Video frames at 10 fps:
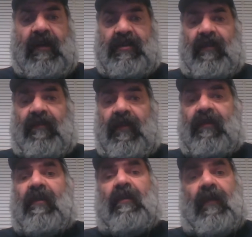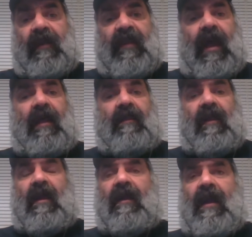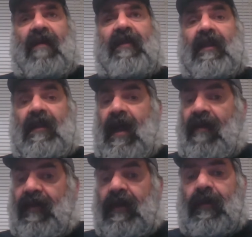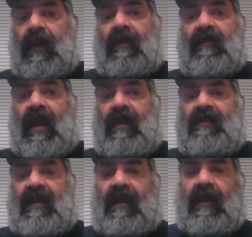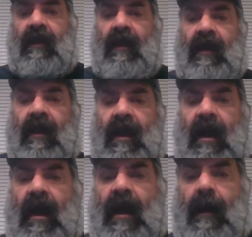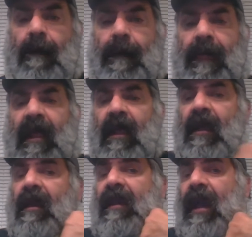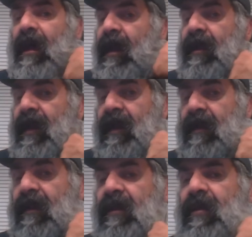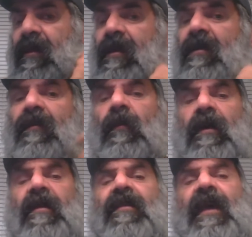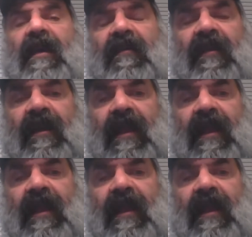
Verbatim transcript: friction and friction creates con- uh, conflict and conflict creates content um yeah and and here here's one of the things